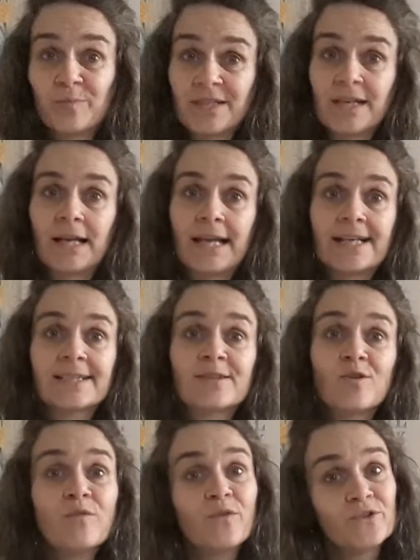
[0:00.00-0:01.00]
particularly
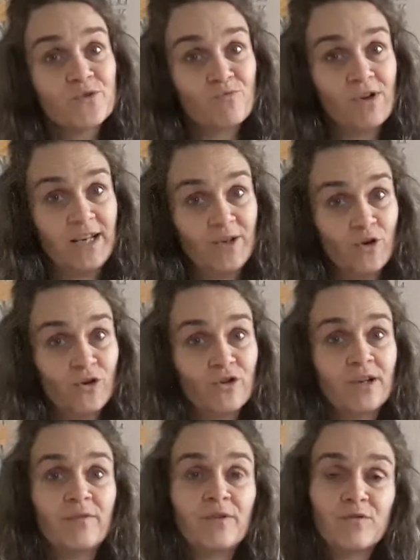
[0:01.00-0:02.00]
acidophilus are really not
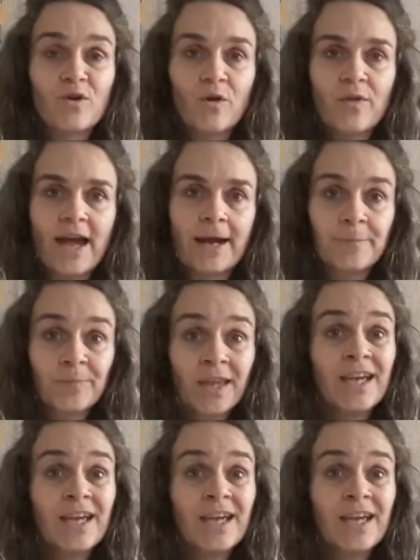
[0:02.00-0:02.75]
good if you've got that.